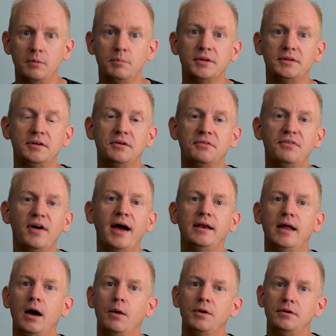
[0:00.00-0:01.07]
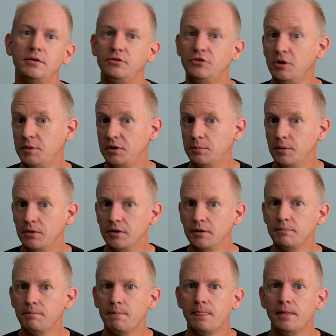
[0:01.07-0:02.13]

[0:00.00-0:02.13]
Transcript: but to define how it should be spoken.